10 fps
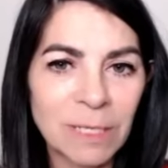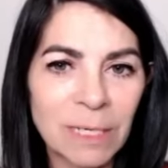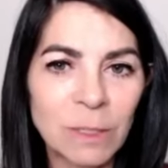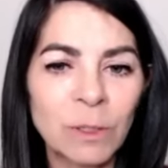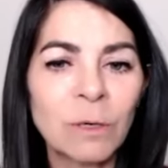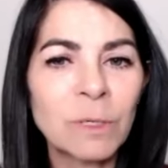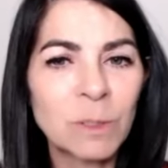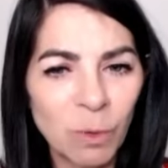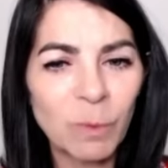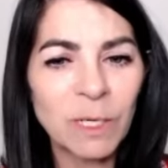As you know, it's
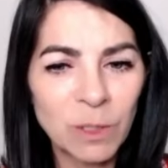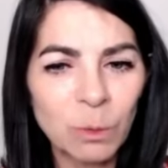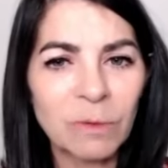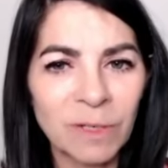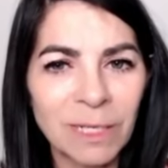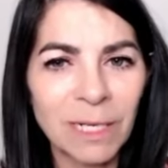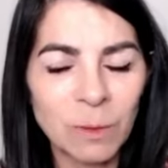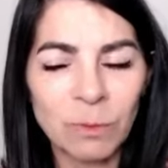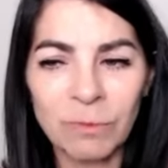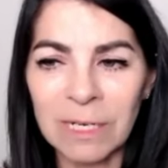what we do with it. That's
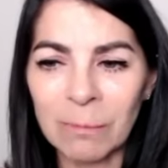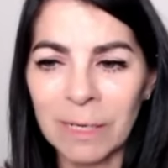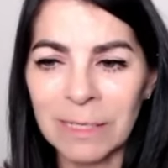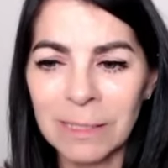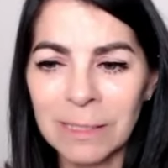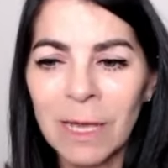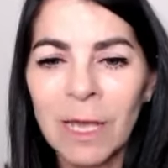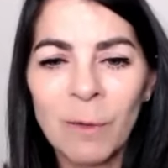what really matters.